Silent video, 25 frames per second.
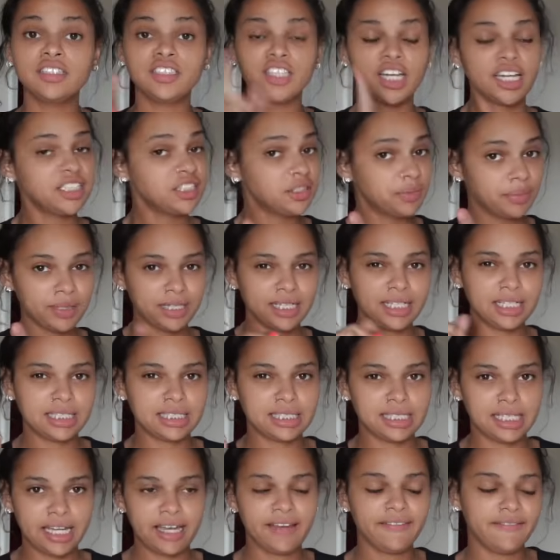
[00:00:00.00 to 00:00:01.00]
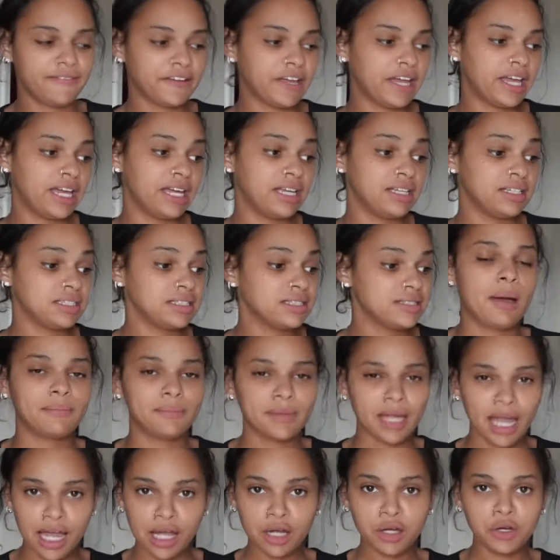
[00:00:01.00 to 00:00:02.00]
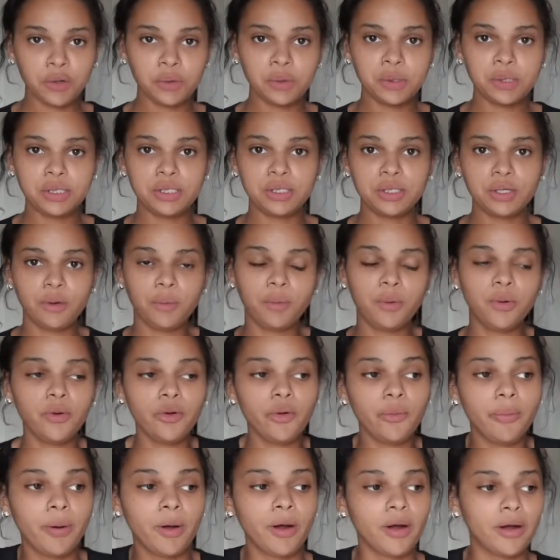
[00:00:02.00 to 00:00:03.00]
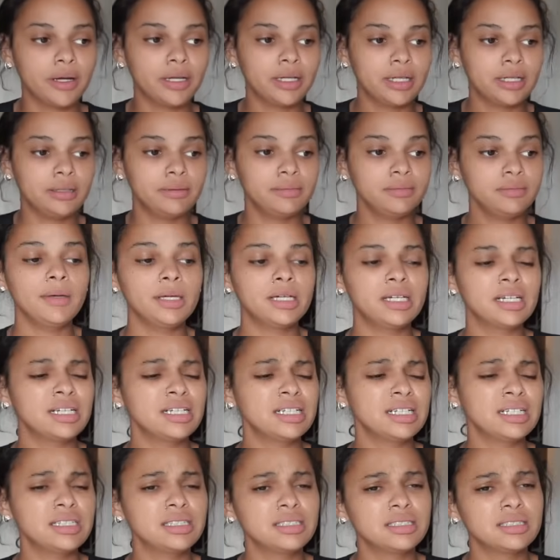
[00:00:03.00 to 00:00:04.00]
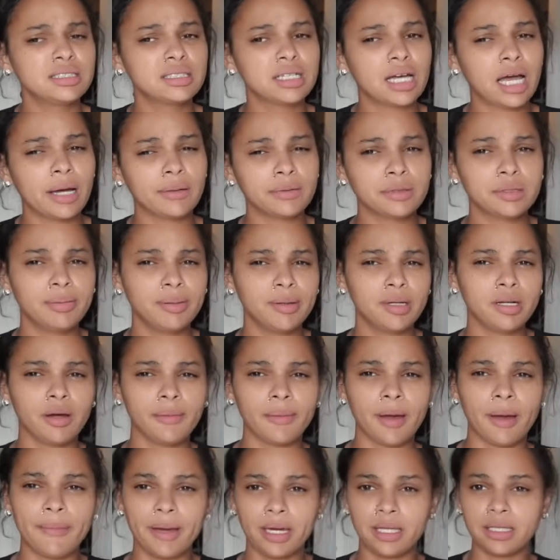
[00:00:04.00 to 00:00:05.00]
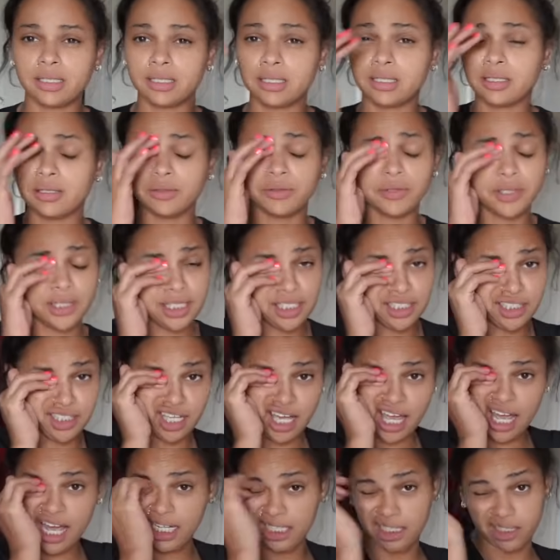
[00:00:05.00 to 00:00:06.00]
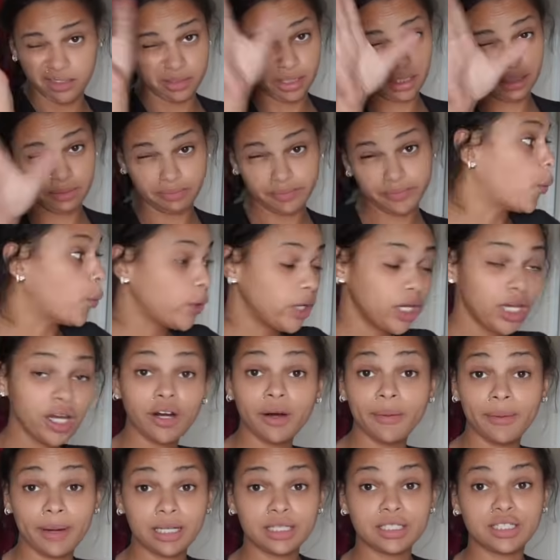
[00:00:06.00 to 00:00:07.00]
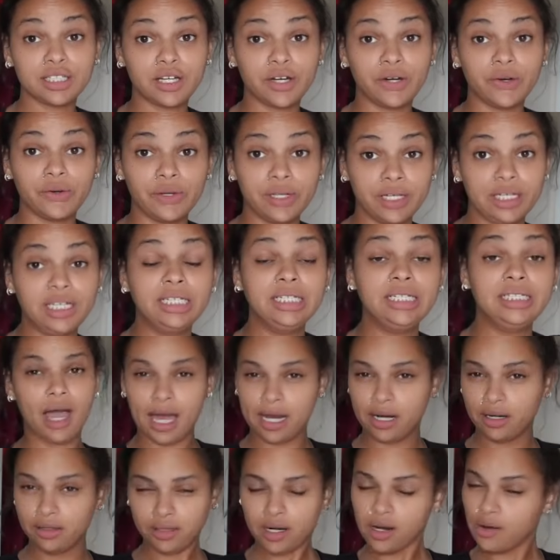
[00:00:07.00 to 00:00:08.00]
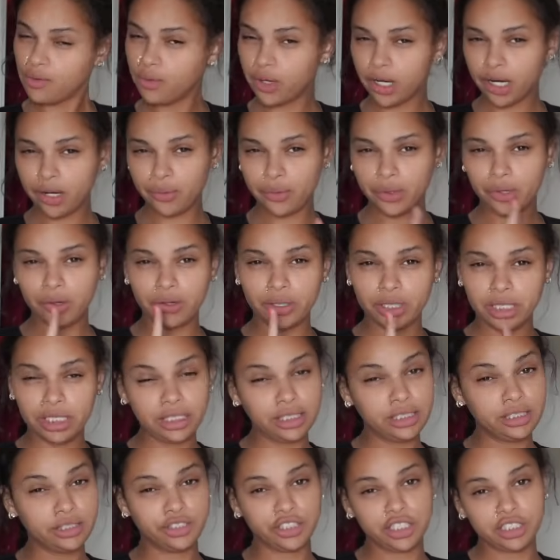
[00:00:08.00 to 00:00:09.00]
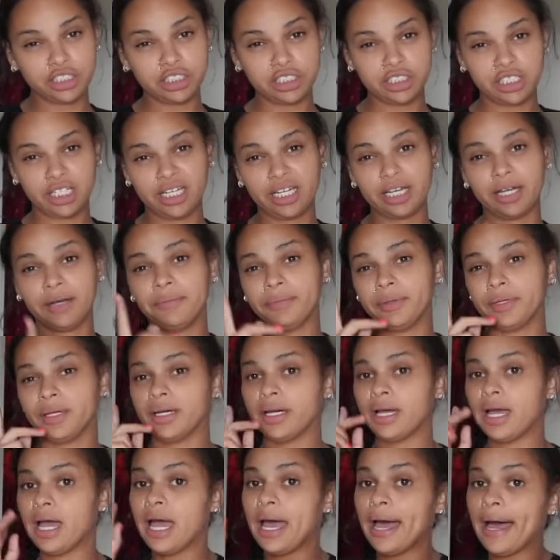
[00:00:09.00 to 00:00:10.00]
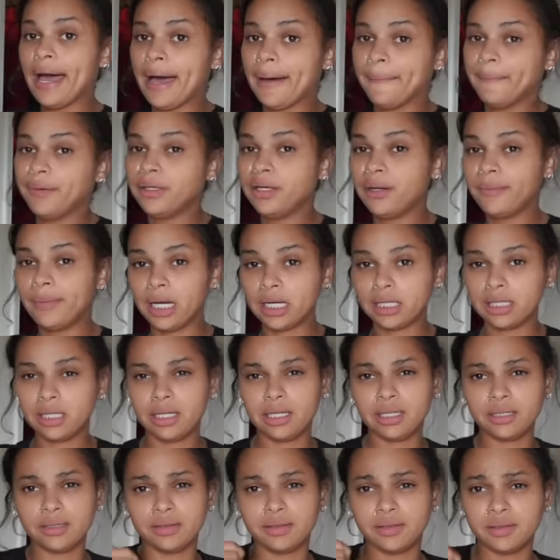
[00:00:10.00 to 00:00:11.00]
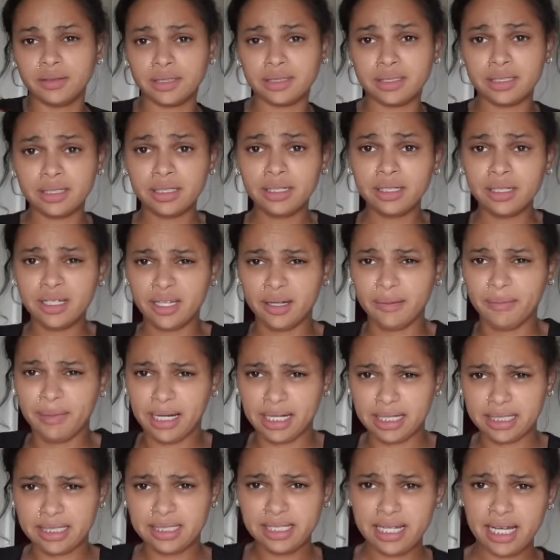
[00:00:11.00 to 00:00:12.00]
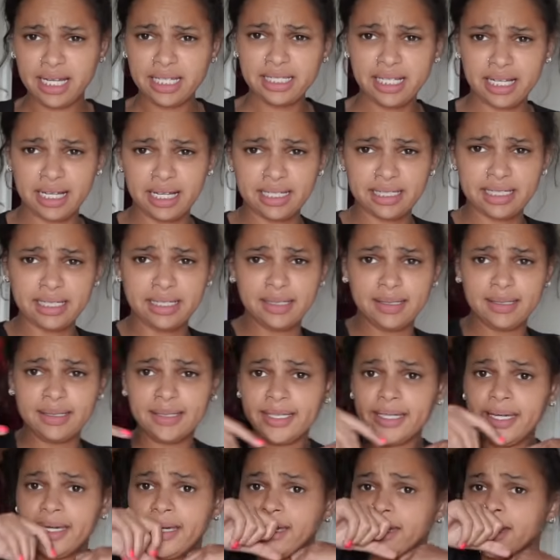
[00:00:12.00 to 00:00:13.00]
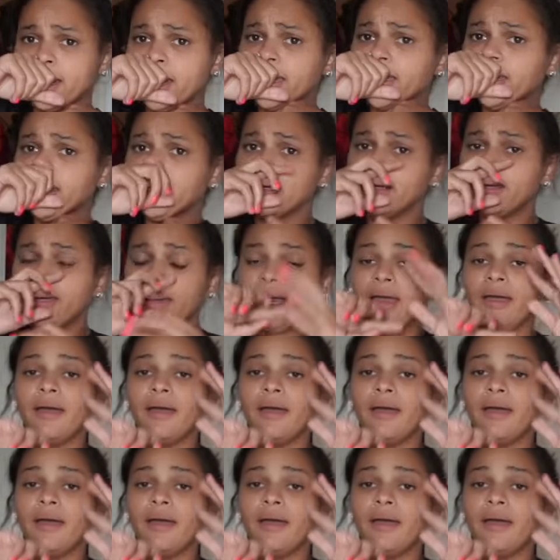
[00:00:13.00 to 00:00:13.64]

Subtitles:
Change of plans that fast. I'm not going to the pool party because I was putting on my bathing suit and I don't know. We are about to go eat. I don't know where we're going to eat just yet, but I put on my clothes and my tatas is sitting, ain't it?